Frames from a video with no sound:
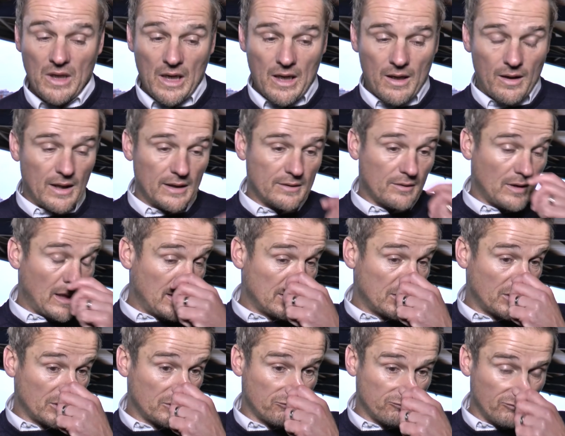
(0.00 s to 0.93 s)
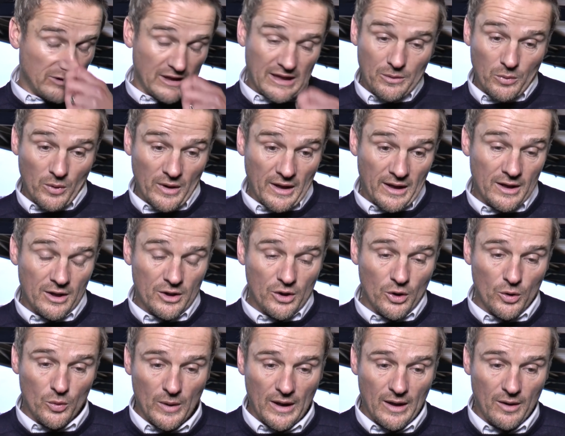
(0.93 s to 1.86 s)
No, I just really wanted to
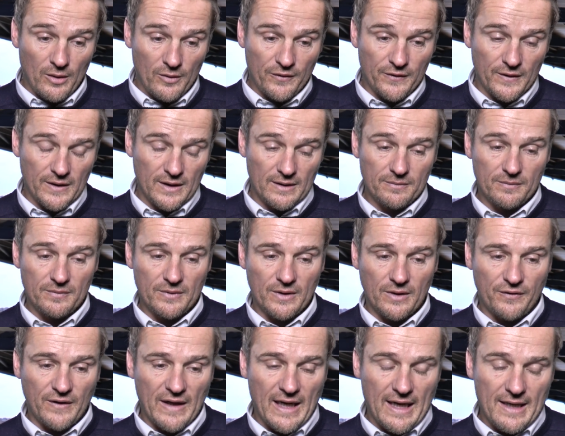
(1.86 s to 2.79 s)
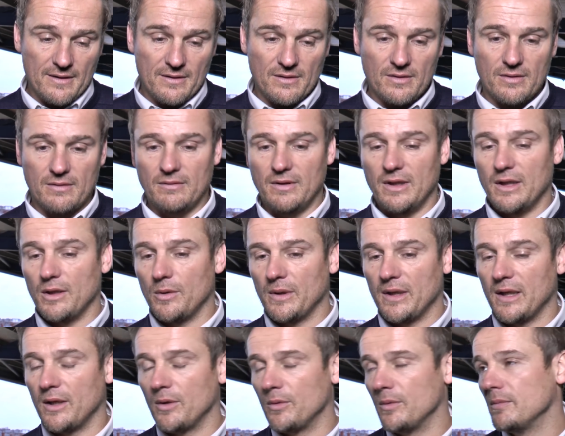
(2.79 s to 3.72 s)
do well for the fans. You know, I
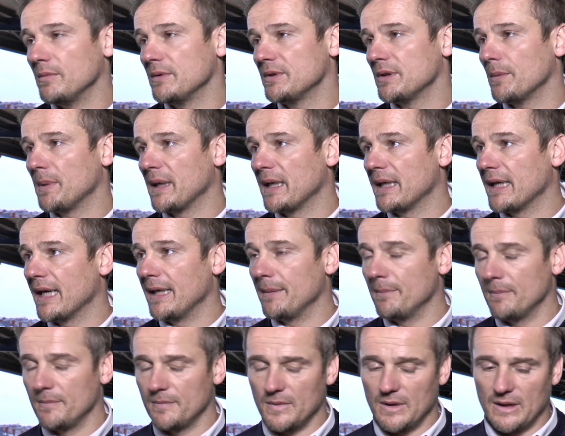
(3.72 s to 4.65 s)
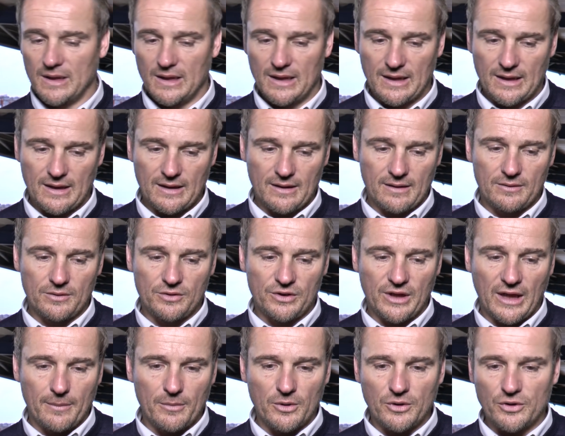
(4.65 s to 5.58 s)
know it's a big game.
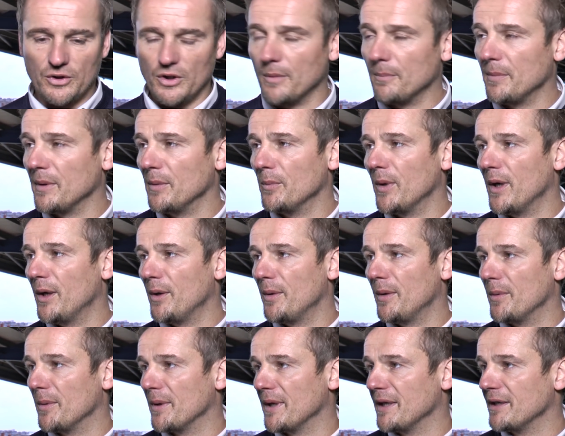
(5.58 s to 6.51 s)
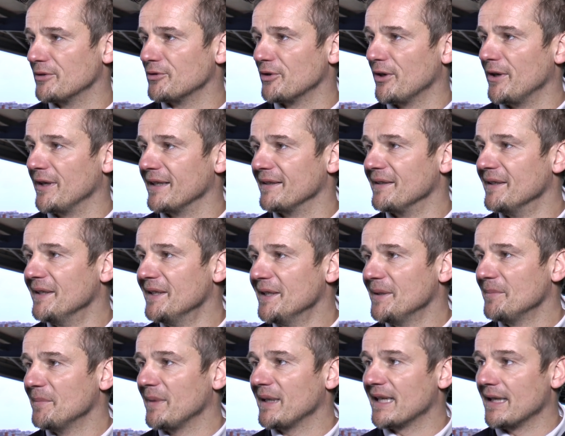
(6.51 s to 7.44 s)
Chairman's not been well. I wanted to try and
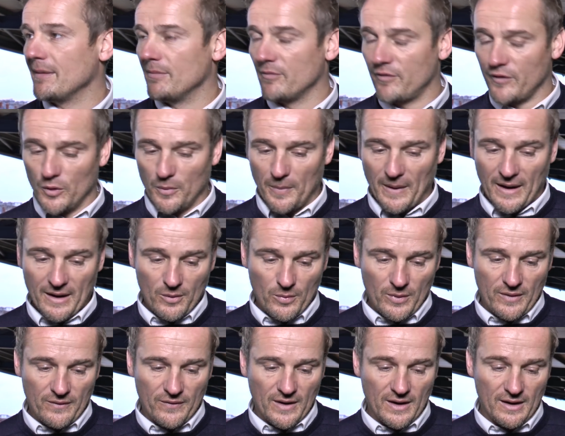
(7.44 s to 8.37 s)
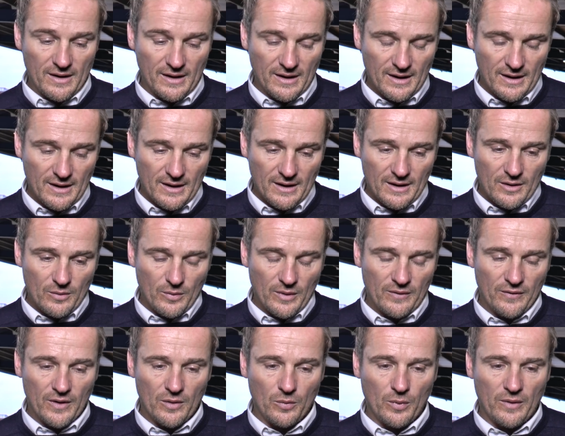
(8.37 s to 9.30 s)
make him feel better with a
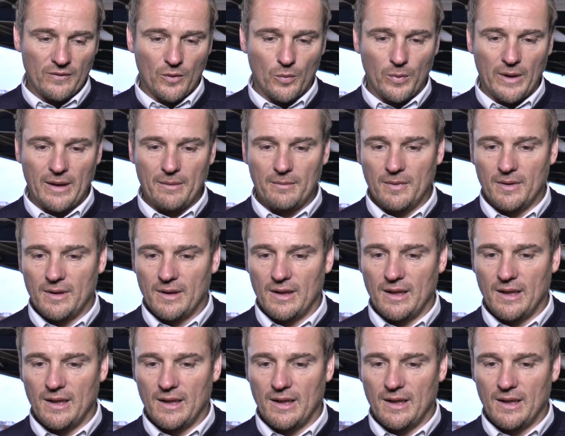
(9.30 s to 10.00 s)
win.